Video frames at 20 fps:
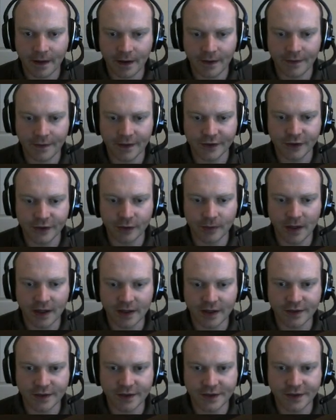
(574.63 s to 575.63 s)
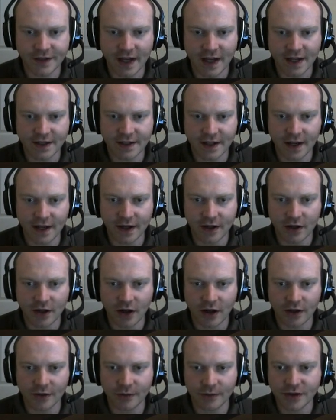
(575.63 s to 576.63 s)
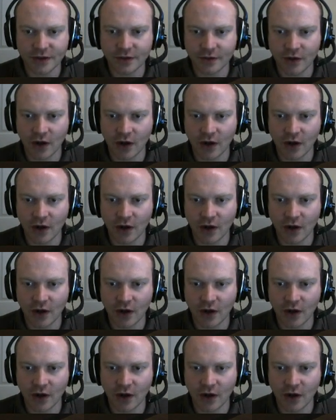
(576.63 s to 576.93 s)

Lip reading: And this will make us the sand acorn, which of